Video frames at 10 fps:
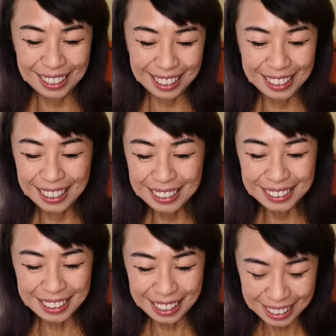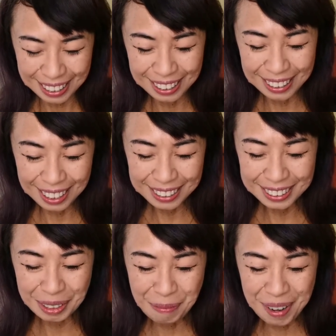
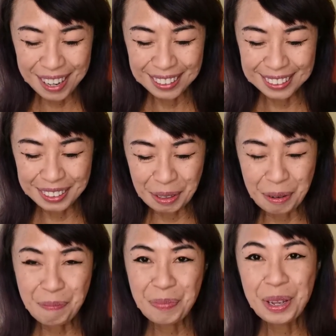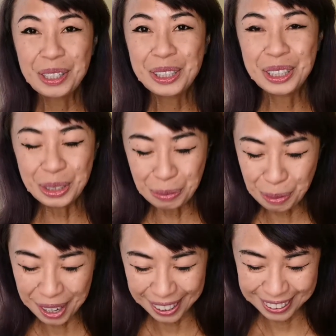Eliza Bass, she's
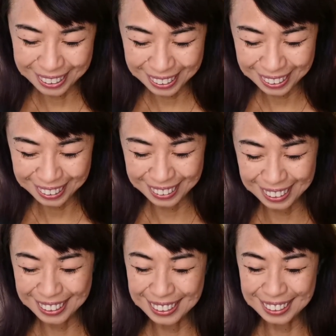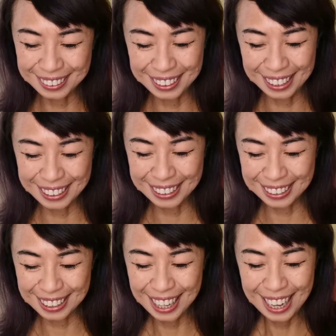white, okay, she's
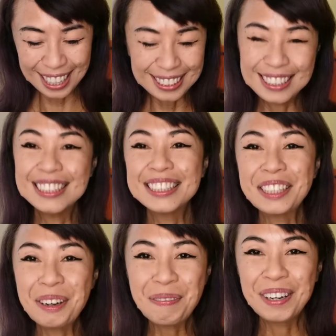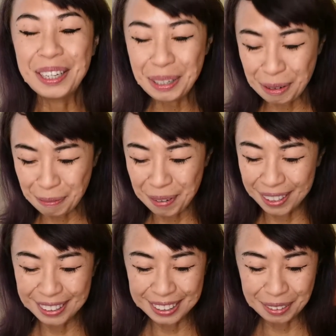Caucasian, and she does not play
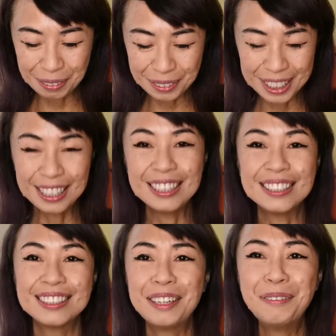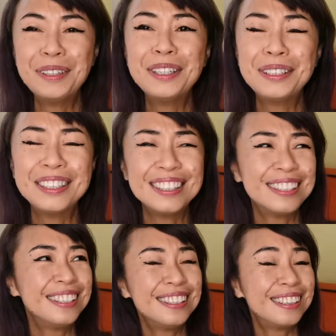competitive tennis. I mean,
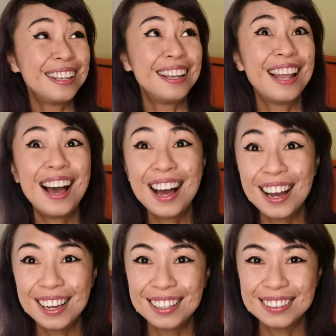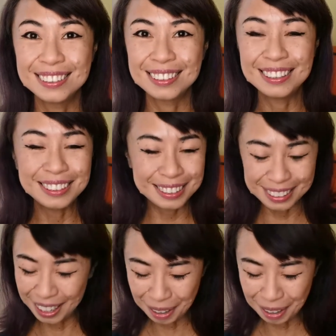the lies, it's